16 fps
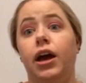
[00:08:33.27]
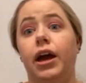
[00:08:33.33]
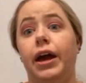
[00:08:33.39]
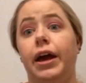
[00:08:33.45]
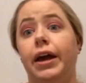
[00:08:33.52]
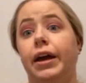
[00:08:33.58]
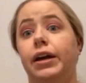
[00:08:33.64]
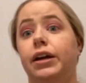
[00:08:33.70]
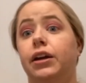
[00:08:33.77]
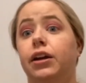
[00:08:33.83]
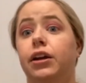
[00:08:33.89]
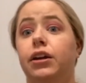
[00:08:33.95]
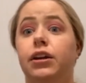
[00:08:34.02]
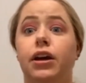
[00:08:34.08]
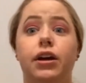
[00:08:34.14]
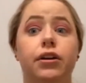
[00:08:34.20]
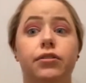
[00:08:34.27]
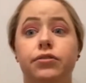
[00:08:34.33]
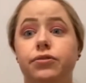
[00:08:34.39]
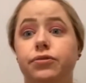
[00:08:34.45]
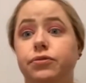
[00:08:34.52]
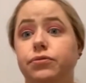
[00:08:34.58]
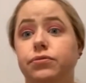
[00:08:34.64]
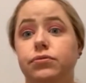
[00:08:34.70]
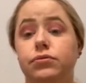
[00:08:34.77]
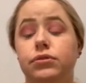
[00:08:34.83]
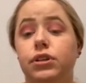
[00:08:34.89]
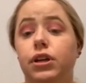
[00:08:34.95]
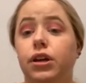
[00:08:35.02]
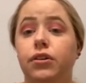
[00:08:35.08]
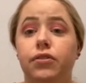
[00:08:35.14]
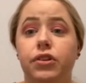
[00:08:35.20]
And none
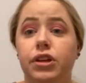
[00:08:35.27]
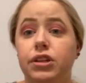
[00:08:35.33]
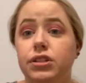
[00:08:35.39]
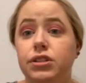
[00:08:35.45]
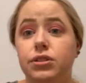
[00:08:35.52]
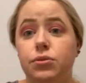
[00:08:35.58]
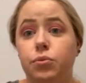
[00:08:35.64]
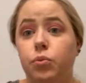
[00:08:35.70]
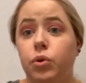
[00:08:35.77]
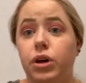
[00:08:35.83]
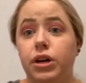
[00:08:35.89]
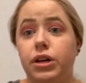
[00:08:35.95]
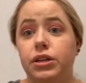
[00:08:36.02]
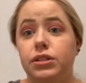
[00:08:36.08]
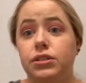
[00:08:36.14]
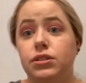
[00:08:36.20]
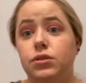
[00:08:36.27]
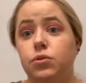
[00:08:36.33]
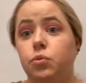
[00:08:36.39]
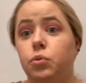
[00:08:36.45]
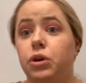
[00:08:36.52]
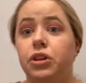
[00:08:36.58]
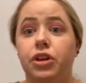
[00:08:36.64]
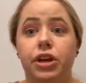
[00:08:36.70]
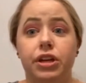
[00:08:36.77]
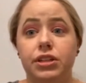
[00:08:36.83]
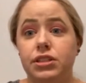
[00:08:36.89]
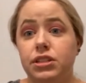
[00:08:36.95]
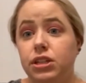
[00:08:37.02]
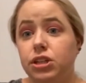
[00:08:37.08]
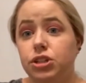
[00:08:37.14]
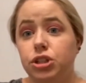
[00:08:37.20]
of this was with
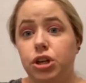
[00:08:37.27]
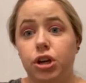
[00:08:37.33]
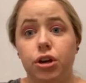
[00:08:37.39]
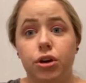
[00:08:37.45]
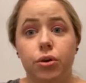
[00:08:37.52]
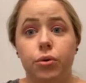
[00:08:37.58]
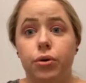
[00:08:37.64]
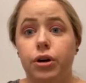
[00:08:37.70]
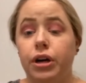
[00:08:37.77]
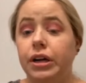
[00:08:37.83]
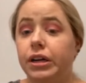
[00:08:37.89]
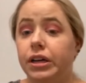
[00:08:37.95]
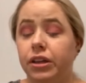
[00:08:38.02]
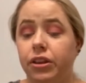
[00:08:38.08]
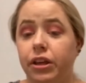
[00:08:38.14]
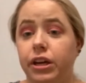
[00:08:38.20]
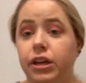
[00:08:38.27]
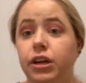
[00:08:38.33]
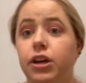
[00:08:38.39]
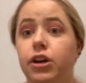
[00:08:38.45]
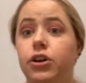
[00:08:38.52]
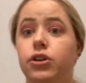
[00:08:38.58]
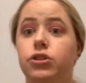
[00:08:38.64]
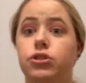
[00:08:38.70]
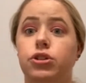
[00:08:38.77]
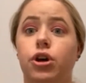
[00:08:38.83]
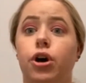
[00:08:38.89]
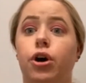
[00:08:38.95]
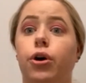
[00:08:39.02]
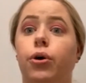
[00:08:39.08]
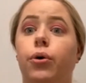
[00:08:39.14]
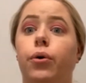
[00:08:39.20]
anesthesia or anything.
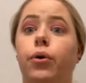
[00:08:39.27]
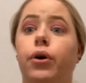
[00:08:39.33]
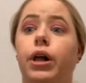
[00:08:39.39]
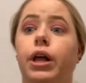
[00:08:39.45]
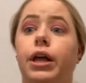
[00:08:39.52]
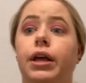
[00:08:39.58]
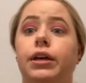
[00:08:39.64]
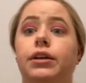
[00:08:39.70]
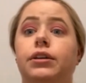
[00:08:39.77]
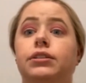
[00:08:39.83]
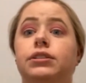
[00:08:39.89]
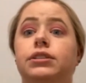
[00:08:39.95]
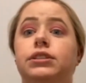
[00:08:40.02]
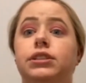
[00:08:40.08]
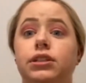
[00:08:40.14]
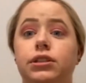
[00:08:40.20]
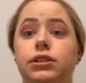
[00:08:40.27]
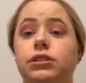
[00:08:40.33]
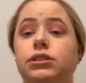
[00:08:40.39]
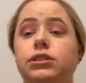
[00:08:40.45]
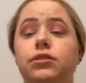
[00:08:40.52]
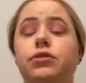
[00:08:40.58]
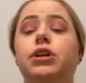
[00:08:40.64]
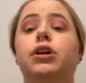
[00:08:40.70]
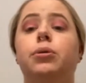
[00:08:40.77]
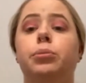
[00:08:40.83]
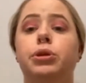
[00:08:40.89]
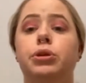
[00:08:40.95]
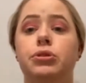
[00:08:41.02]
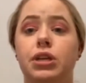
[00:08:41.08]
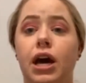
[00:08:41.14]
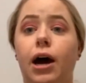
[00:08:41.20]
So severe
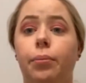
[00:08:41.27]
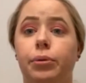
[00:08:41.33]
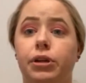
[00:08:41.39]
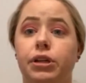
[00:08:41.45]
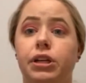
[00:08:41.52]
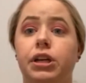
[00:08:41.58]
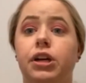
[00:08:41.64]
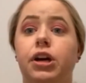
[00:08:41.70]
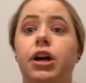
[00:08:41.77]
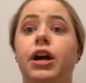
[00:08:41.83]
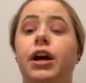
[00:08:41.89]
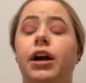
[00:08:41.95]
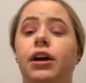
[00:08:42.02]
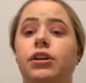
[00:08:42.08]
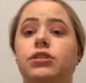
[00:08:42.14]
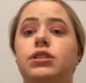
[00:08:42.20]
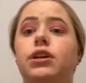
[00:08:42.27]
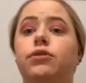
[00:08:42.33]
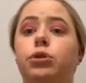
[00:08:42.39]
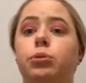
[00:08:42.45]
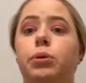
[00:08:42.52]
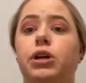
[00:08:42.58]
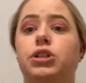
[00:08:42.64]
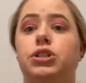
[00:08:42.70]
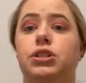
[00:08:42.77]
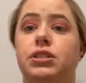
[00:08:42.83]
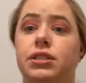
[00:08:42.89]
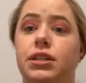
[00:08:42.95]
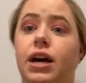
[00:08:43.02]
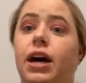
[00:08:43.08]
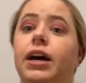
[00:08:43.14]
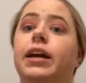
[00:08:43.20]
abuse happened here, and several patients
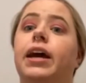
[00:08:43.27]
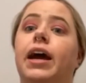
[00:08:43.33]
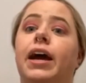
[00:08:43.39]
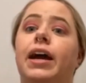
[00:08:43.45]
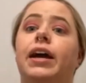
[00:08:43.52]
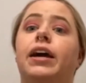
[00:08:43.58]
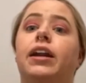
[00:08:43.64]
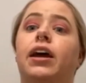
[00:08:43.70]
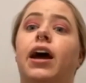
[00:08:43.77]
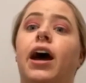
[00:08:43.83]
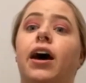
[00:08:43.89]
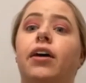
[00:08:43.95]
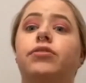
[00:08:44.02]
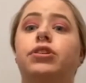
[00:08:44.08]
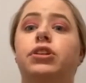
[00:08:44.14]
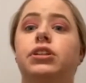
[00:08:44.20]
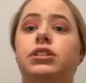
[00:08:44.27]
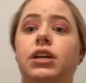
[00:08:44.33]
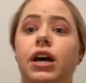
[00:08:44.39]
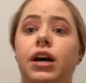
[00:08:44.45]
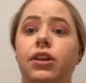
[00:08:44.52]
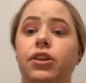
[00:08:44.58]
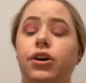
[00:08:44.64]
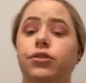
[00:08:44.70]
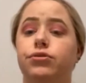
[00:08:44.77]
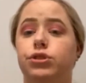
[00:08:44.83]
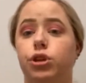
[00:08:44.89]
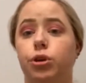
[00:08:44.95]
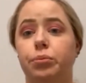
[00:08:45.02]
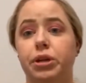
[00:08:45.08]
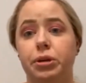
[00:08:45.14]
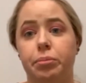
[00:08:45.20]
died. And after the death of
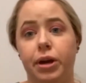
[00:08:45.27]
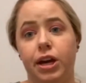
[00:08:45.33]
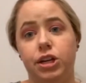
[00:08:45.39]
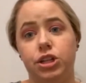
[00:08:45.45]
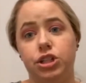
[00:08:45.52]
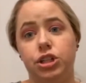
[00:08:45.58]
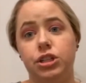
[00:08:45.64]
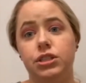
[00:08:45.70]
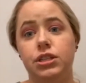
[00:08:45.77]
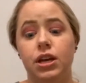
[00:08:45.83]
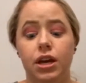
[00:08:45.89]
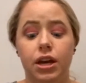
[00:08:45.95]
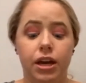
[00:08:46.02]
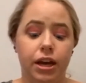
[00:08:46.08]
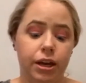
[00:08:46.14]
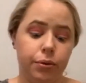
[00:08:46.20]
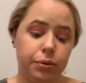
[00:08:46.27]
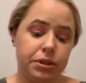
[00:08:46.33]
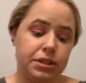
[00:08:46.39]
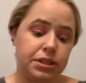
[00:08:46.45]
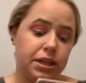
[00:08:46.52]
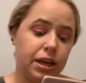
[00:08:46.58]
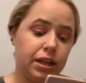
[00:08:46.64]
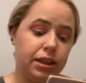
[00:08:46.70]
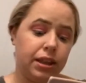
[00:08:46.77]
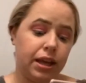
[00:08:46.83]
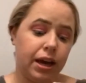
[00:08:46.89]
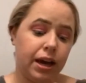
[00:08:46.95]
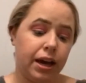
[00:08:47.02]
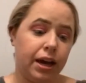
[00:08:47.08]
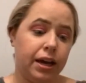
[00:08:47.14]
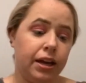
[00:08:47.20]
so many patients, it was said
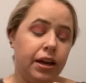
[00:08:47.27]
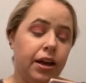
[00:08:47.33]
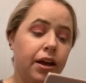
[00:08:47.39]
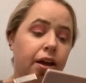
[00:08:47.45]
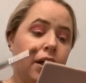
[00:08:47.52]
that